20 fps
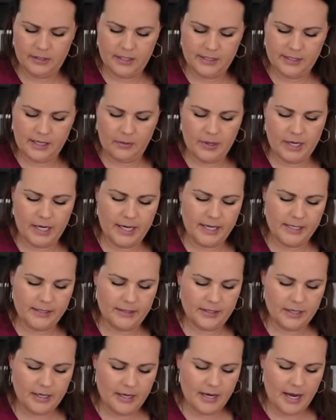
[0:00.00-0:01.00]
Is that what it
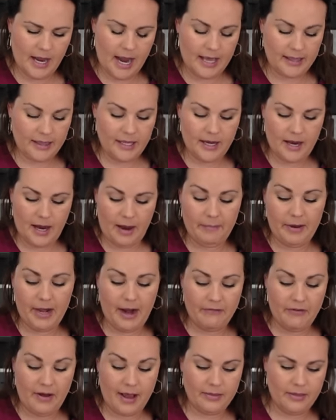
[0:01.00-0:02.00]
is? I think, I mean,
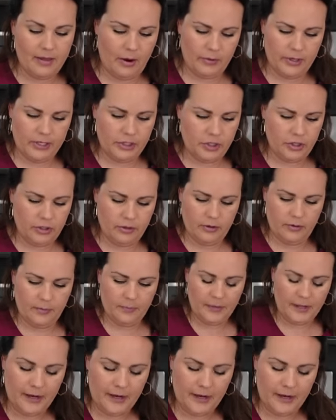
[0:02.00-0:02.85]
I've had that one too.